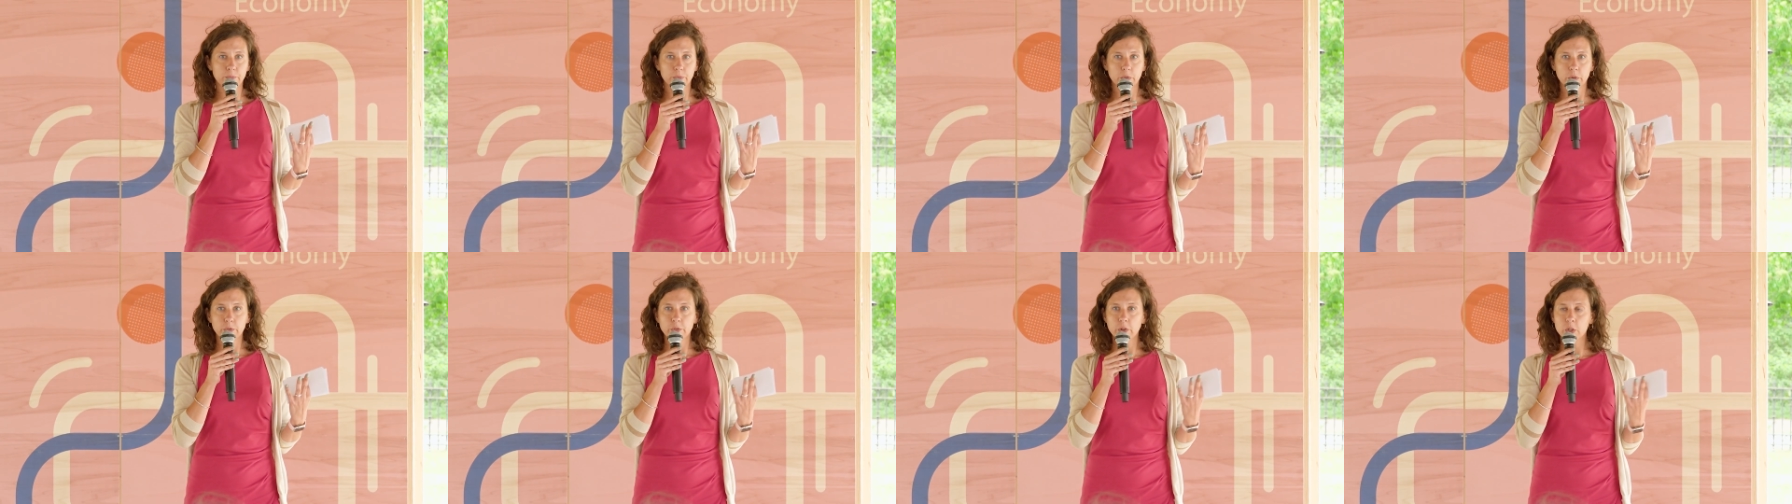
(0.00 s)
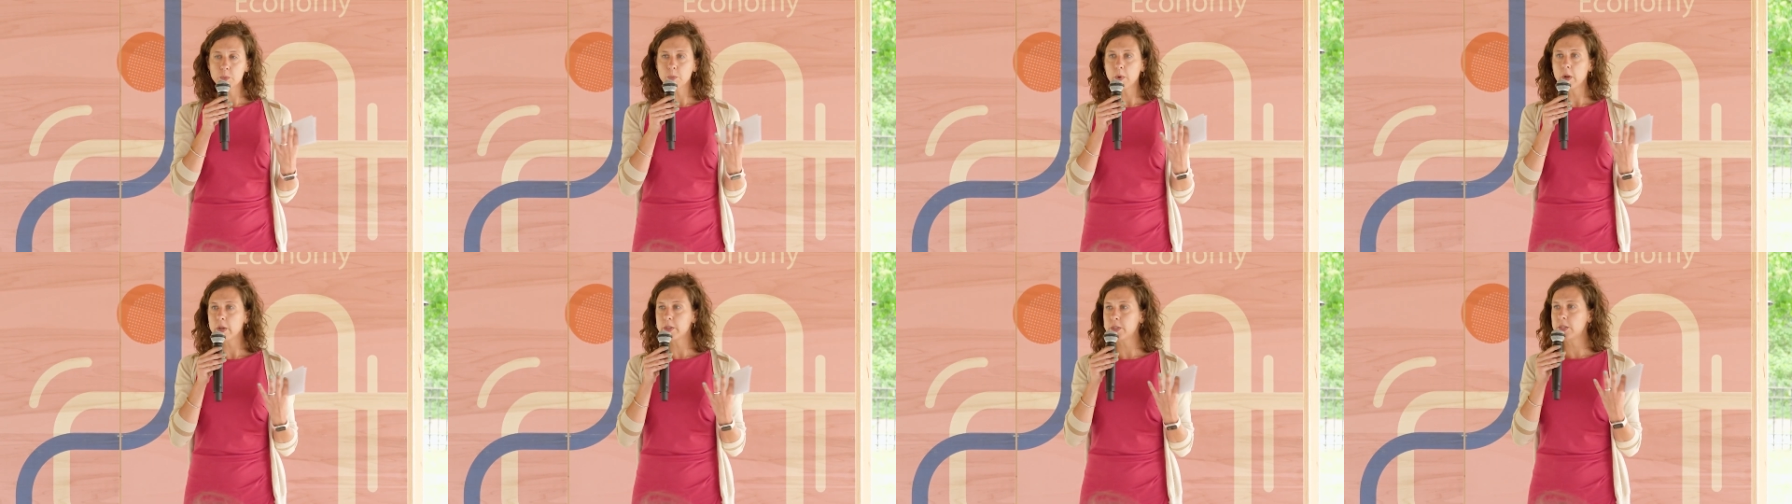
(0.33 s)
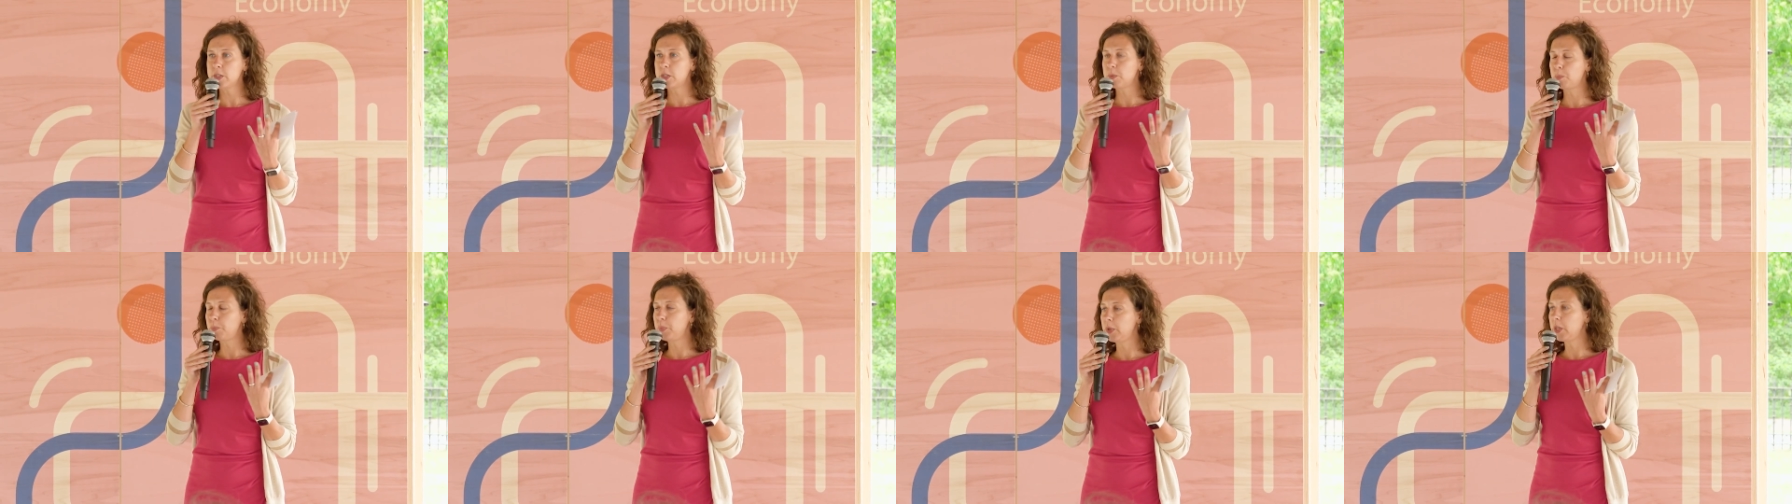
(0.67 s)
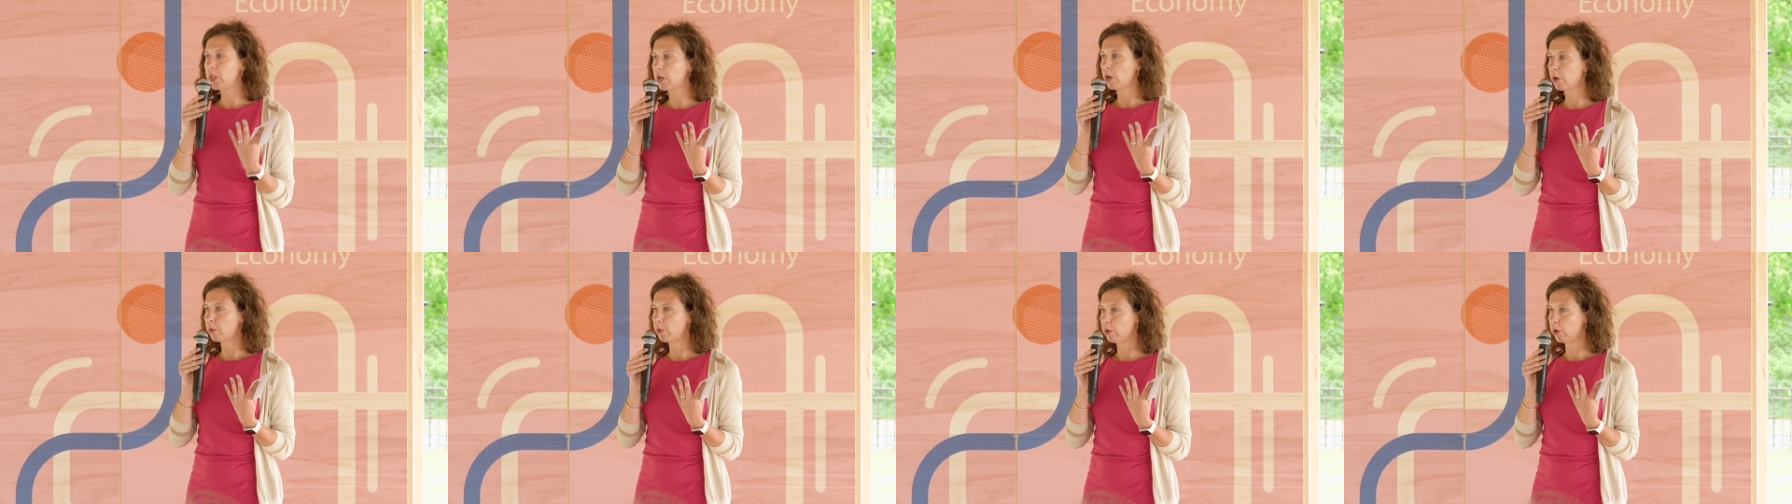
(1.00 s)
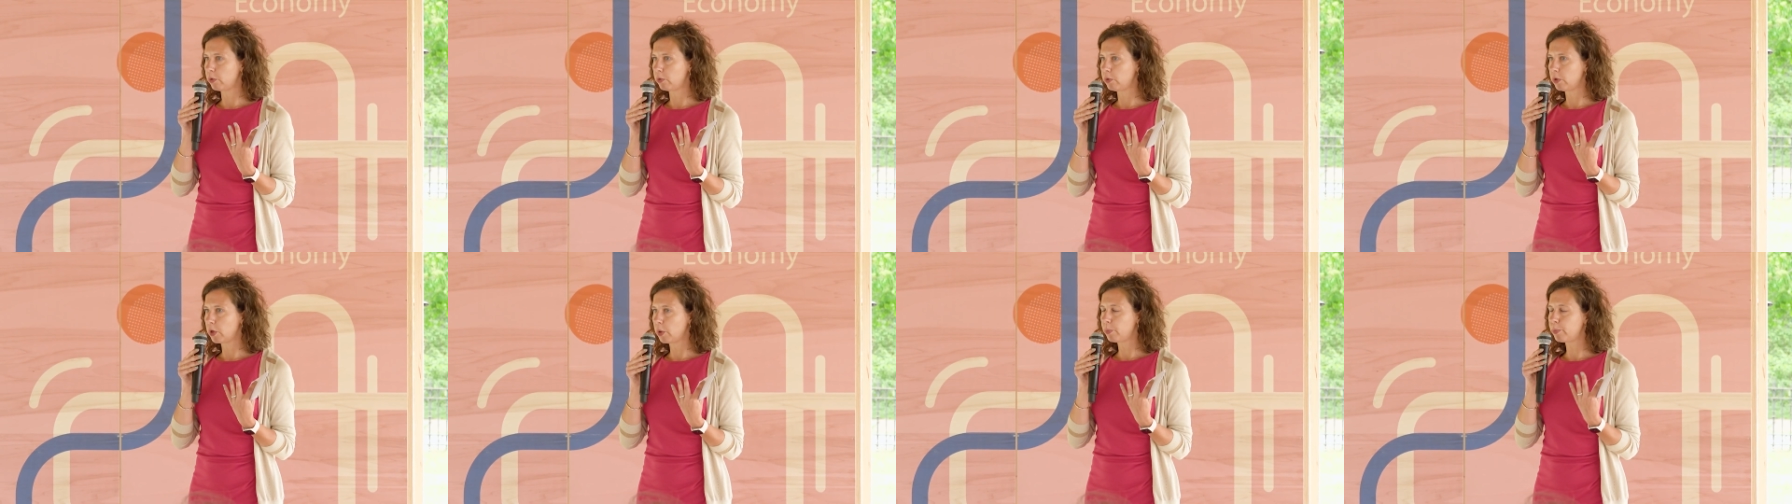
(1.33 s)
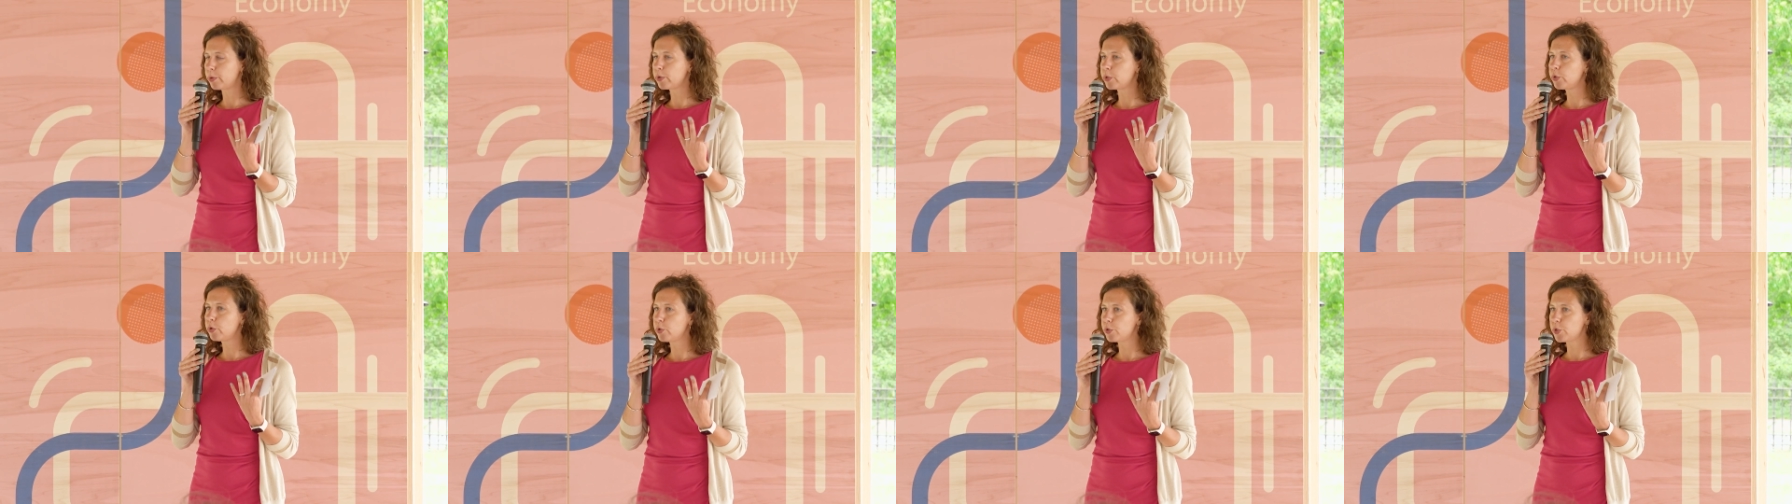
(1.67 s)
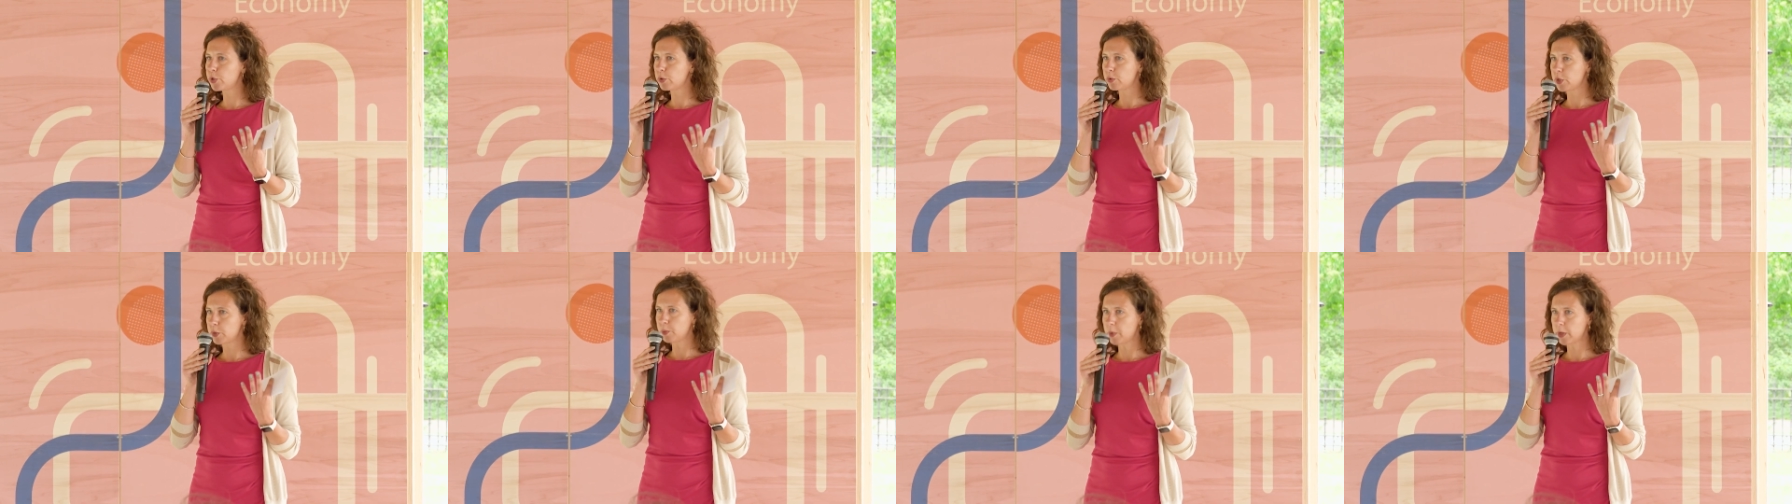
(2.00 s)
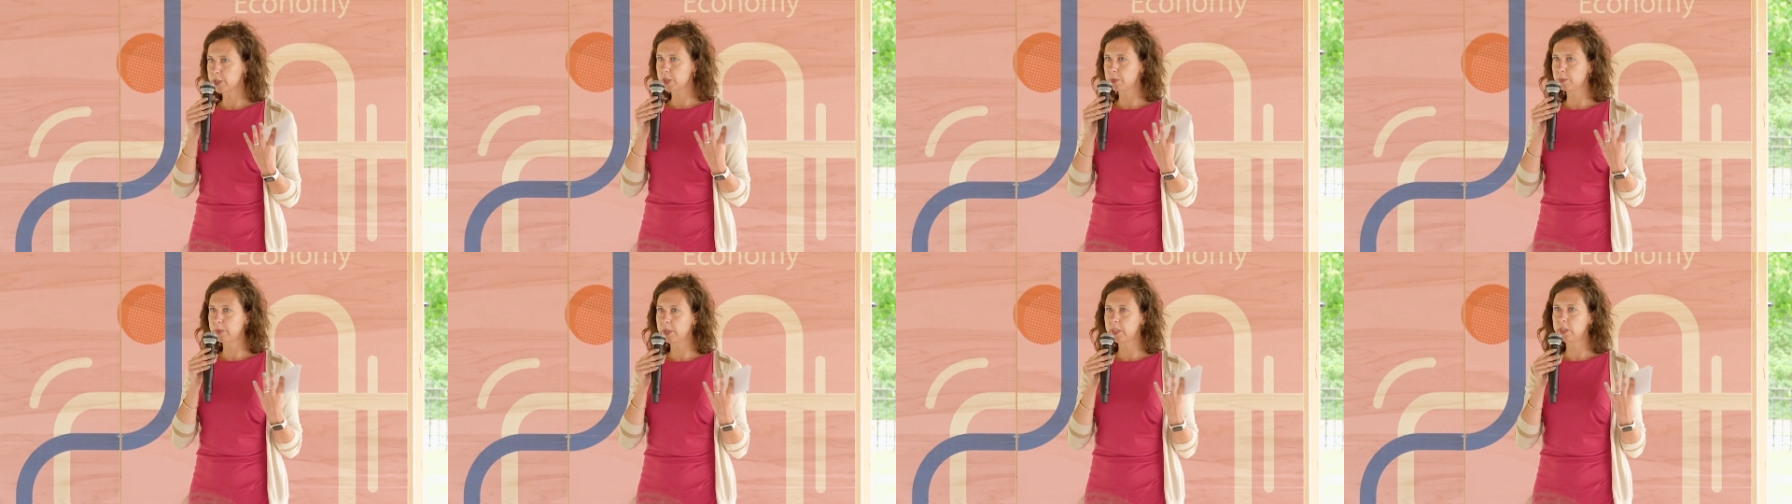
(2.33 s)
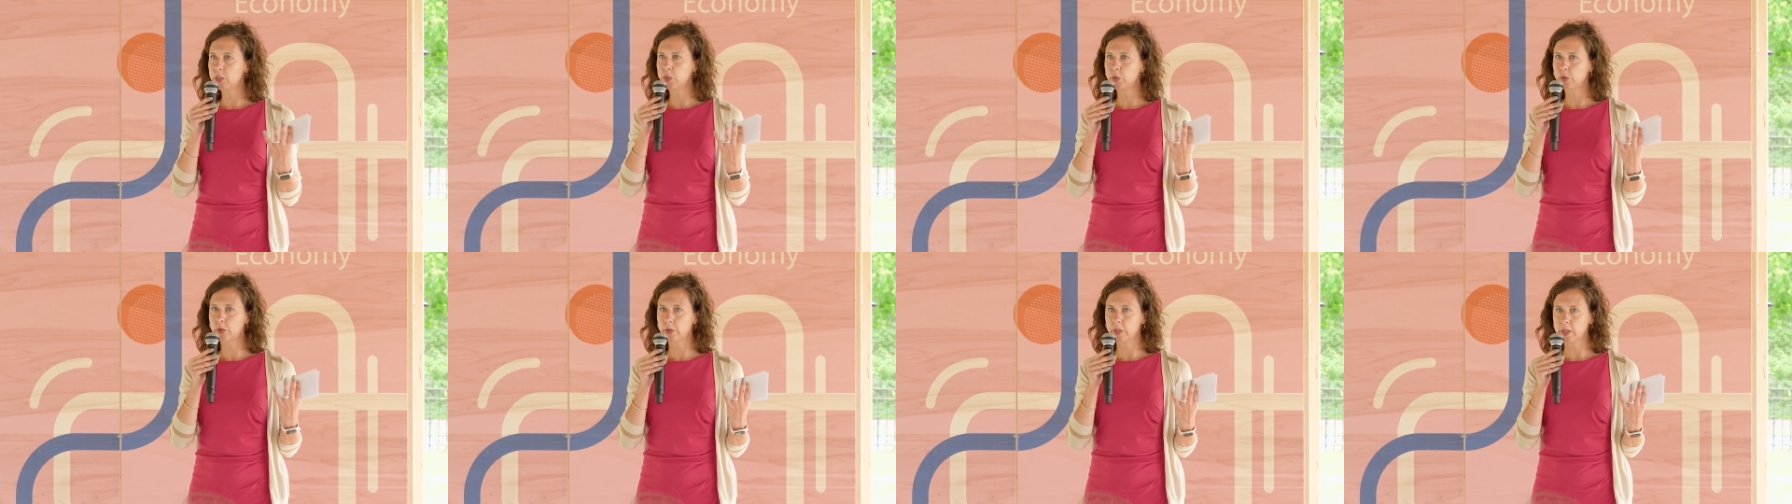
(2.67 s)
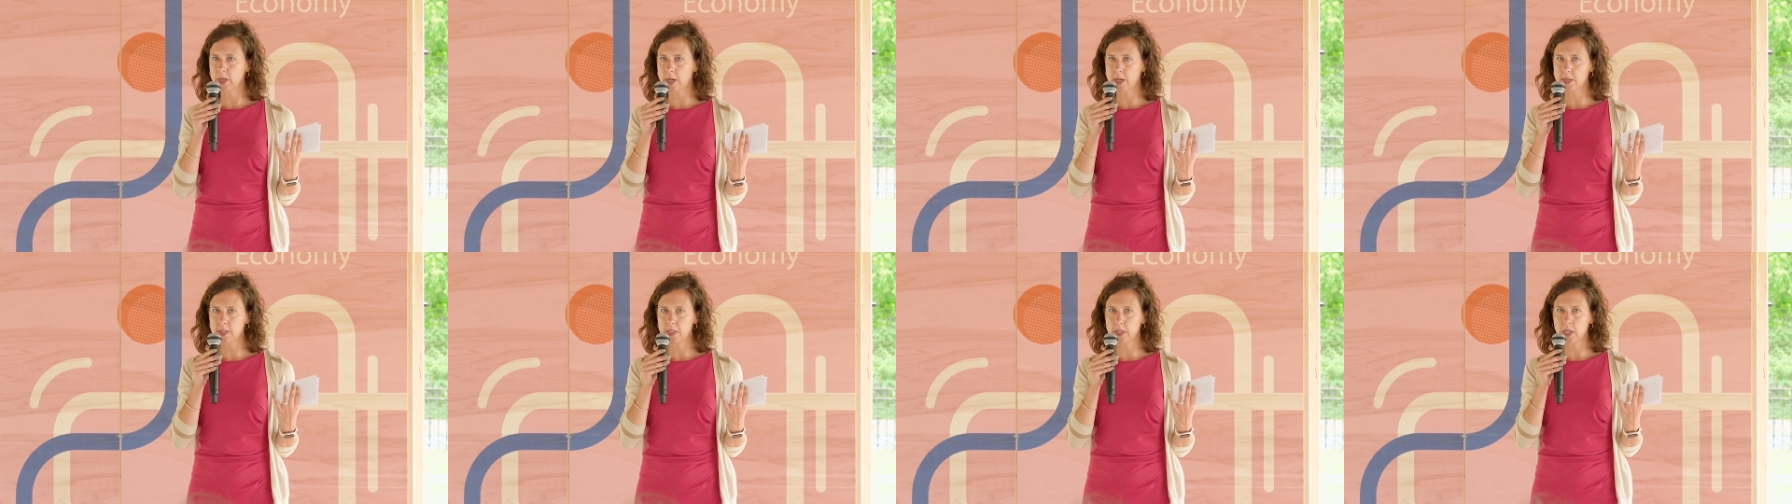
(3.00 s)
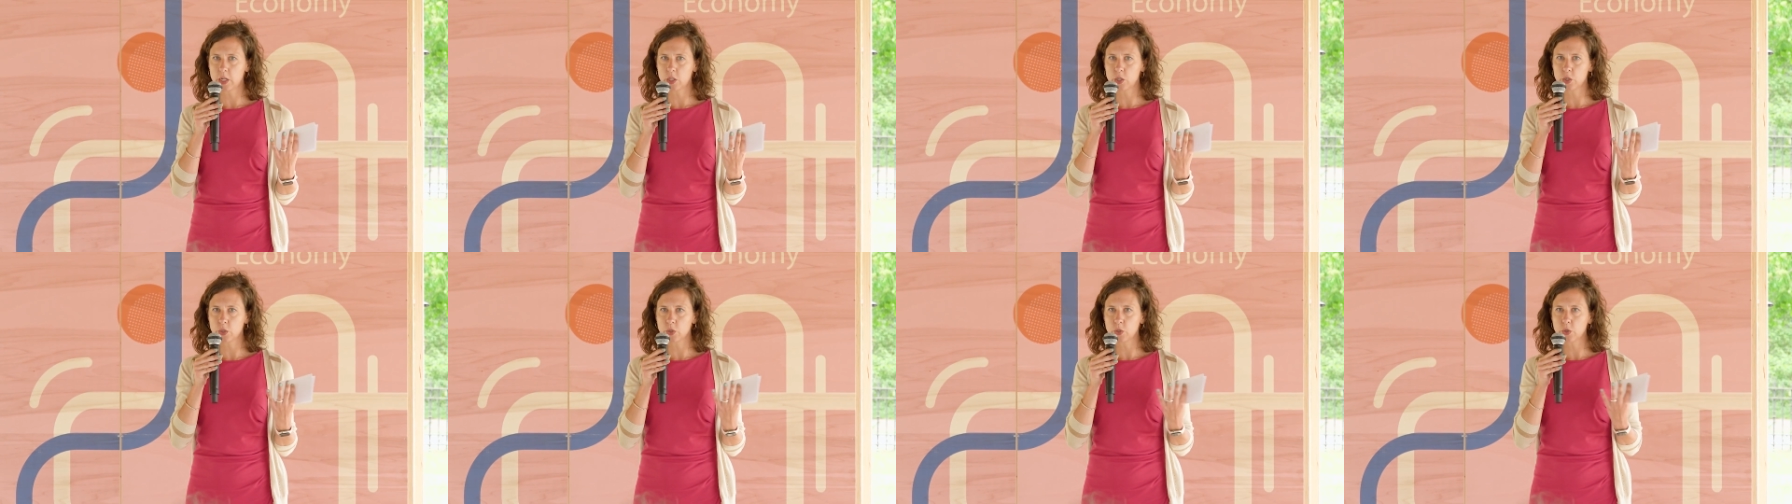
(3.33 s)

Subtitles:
Fost Plus is a PRO, a producer responsibility organization.